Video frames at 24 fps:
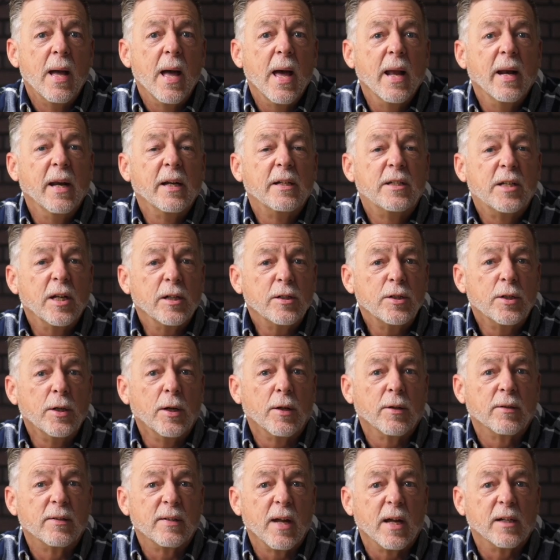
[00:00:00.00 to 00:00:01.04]
An
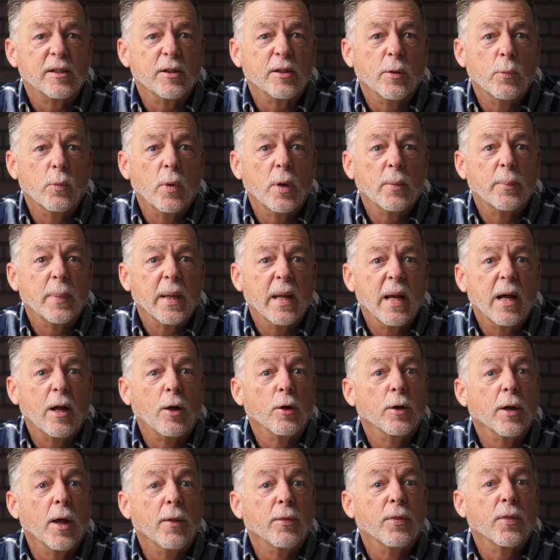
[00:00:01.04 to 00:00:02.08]
additional session will be
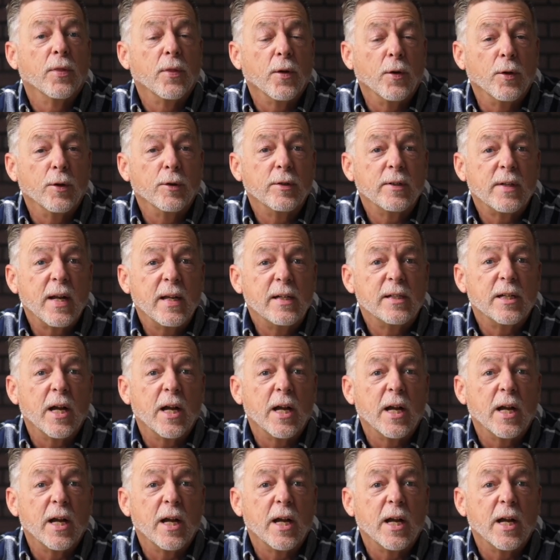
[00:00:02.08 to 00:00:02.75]
held on Thursday,